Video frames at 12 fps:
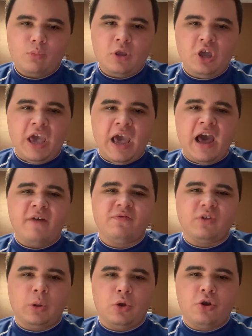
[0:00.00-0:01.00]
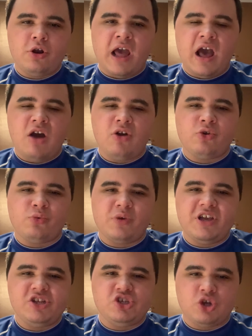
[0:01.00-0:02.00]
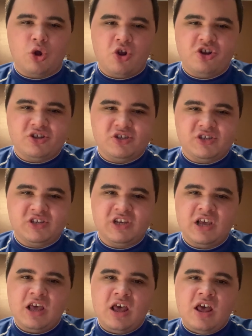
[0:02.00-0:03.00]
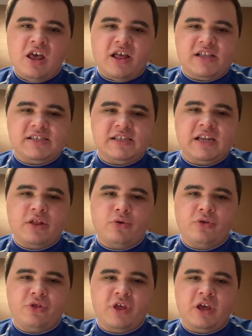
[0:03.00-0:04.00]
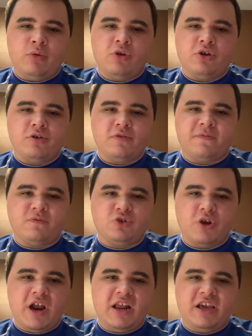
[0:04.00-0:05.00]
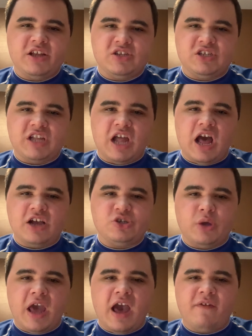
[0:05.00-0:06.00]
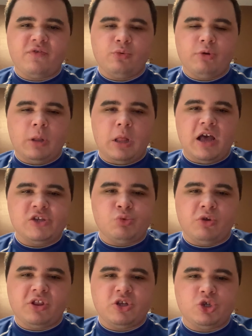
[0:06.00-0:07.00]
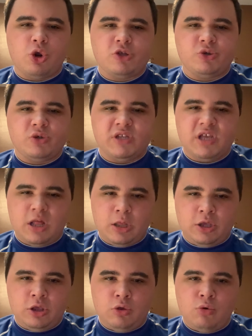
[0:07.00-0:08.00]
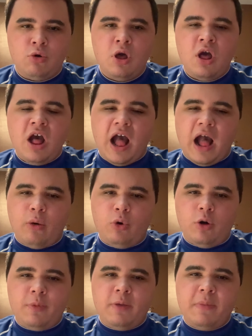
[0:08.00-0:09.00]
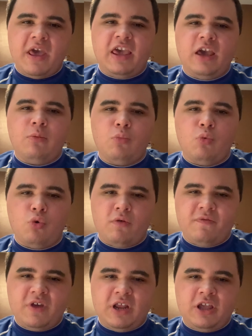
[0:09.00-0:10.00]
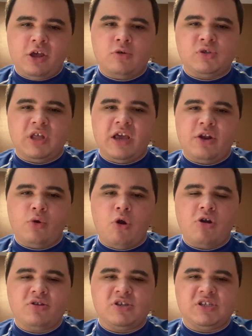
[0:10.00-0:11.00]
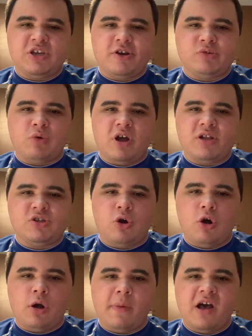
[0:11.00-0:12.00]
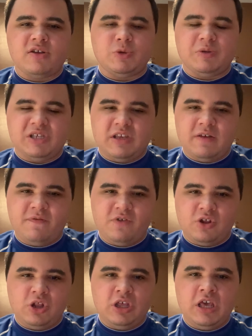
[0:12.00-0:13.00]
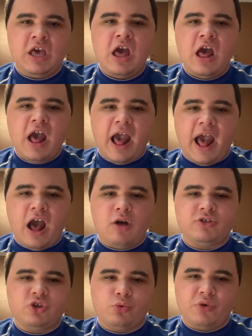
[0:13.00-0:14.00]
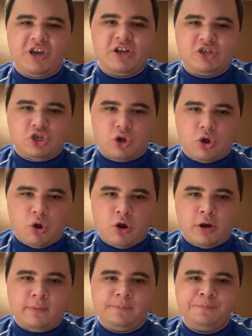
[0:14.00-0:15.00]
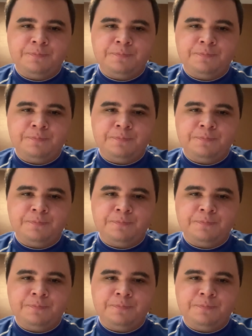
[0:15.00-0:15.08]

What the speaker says: You have to learn how to read charts. That's another thing. When you're trading in stocks, you have to realize what the charts are telling you. I will be making more videos later on in the series where I talk about specifically how to read a chart.